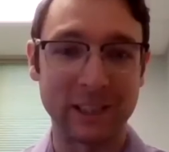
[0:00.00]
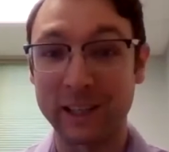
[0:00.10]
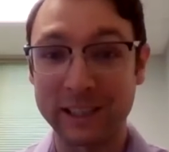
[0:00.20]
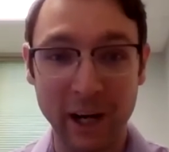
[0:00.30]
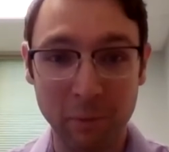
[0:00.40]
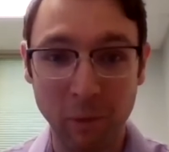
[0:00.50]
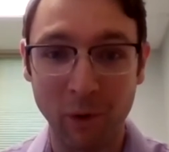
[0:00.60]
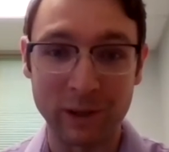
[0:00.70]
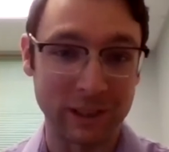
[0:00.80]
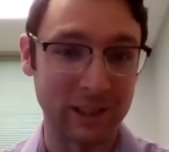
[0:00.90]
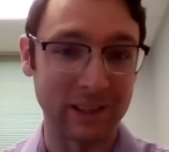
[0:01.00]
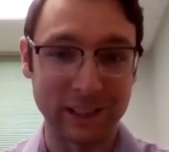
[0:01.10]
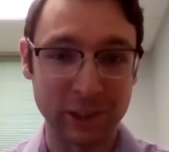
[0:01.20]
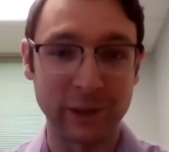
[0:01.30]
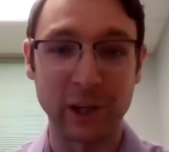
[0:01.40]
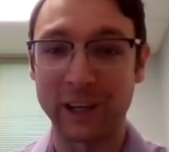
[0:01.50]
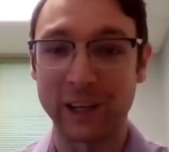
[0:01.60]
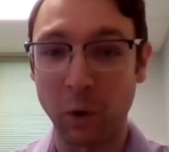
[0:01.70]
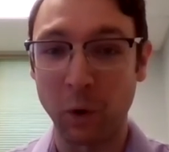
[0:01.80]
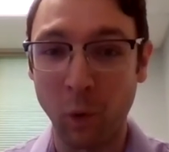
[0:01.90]
going to tear more? Is the injury going to
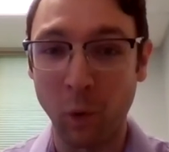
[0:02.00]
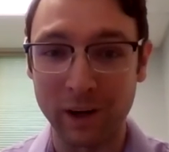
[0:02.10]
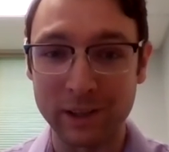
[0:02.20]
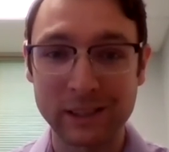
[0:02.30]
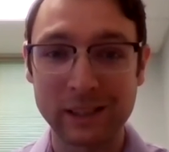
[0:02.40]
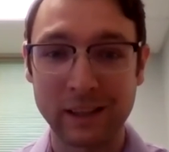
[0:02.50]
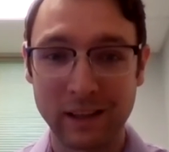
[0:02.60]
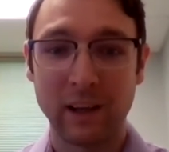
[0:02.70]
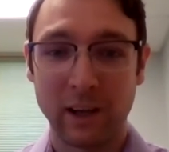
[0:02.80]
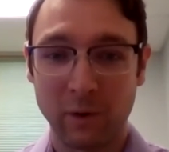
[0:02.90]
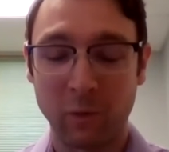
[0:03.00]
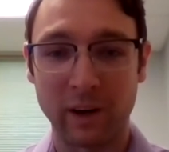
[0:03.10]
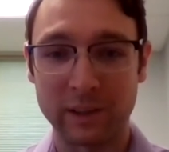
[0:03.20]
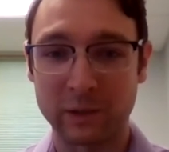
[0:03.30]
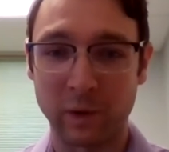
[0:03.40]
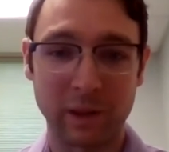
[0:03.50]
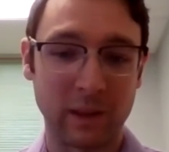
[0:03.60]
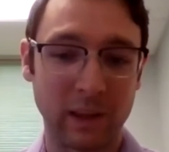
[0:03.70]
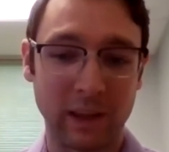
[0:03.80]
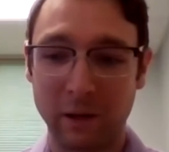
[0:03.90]
get worse? Whereas with
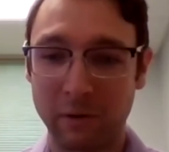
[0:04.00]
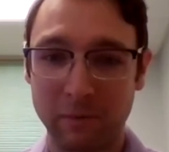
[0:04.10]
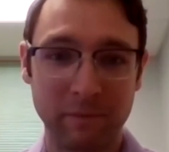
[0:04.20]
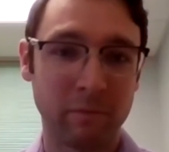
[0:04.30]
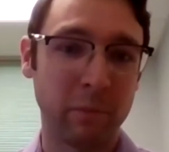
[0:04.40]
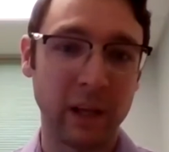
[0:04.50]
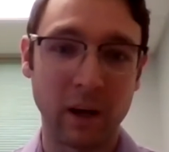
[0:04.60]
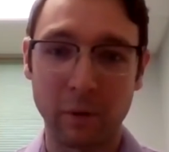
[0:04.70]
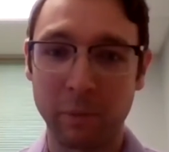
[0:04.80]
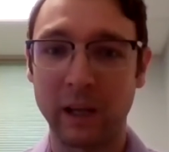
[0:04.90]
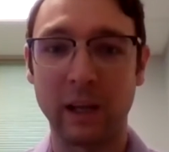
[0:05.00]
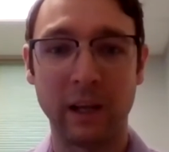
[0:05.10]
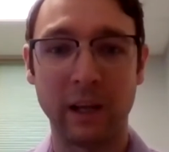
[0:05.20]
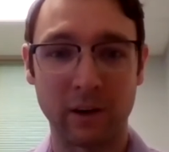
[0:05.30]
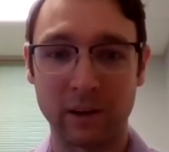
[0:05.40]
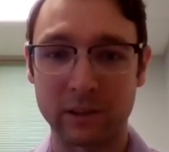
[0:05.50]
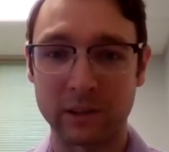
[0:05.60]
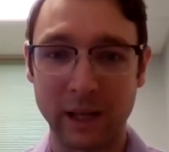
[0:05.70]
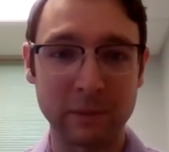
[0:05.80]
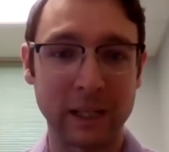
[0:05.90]
the PRP or
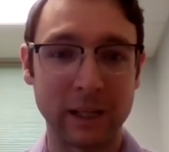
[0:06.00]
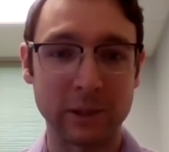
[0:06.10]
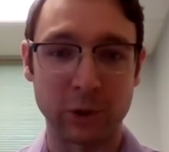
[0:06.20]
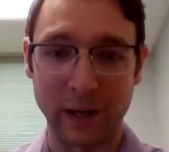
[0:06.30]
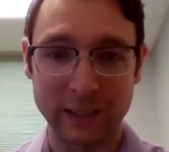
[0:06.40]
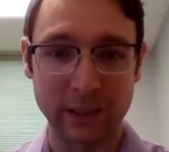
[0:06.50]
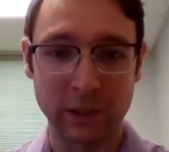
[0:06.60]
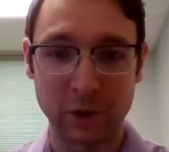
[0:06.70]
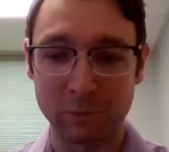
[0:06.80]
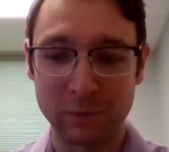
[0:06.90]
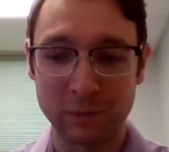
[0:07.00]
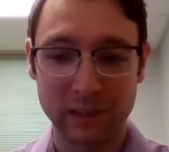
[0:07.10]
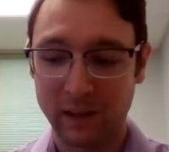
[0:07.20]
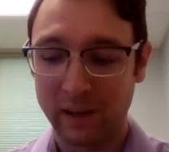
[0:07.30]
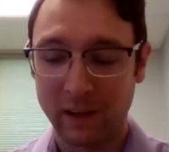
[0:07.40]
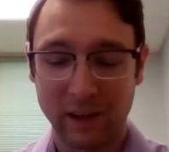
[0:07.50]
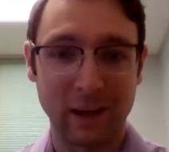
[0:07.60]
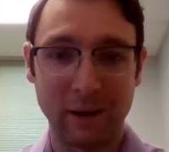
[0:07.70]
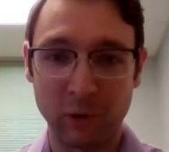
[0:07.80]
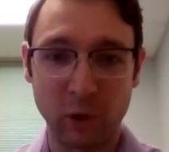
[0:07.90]
stem cells or exosomes,
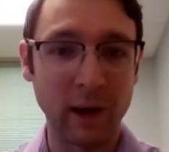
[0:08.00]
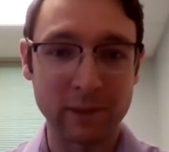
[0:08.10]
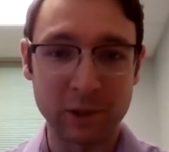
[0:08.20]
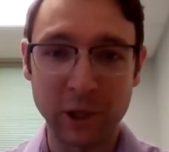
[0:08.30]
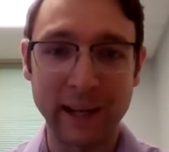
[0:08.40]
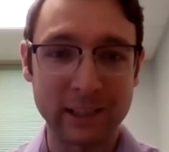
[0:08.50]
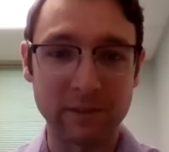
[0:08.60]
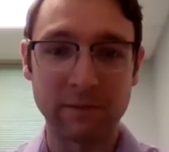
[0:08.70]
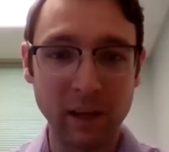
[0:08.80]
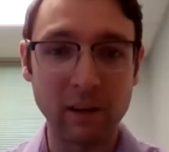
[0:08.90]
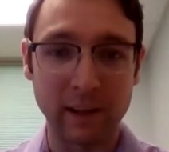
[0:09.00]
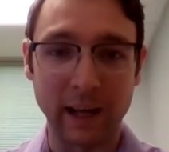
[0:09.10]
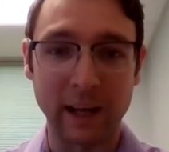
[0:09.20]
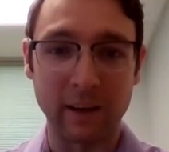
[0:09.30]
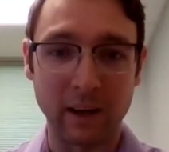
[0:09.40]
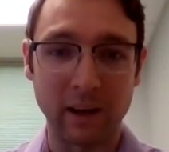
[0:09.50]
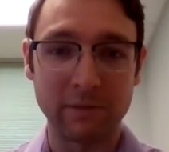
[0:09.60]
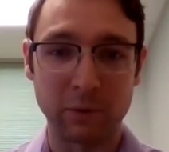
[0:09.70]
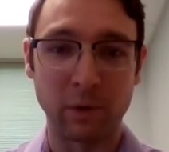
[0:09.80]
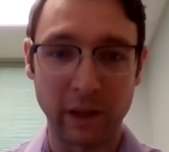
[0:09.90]
you have a chance of healing that enough
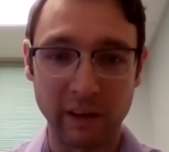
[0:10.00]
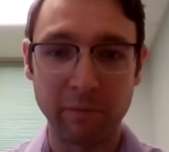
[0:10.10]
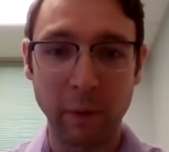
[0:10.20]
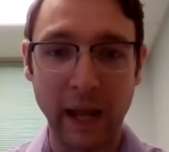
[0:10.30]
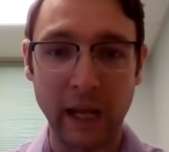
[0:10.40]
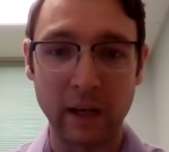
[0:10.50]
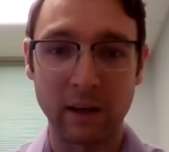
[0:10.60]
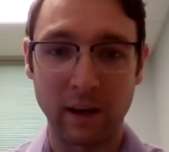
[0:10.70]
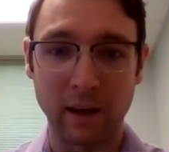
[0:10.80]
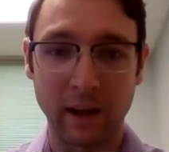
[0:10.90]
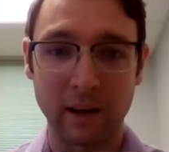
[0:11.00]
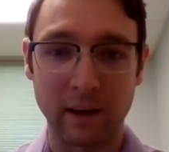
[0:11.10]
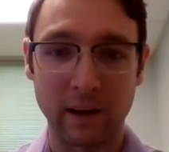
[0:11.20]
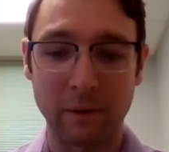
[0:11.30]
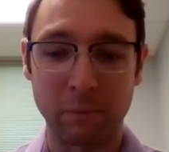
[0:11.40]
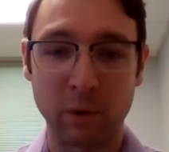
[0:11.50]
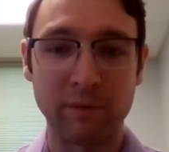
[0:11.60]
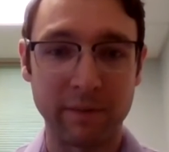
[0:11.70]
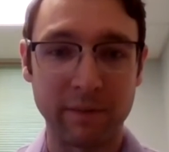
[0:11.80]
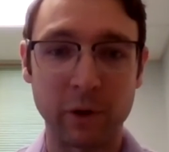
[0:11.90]
to relieve pain and
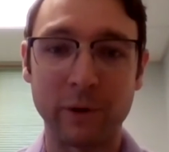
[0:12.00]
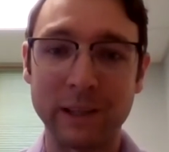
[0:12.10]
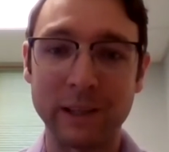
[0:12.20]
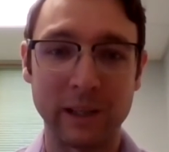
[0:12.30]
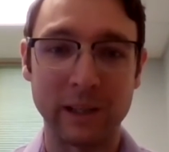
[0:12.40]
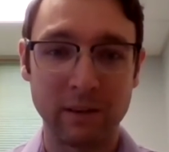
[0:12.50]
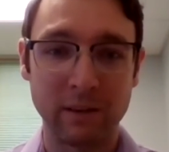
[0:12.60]
prevent further injury.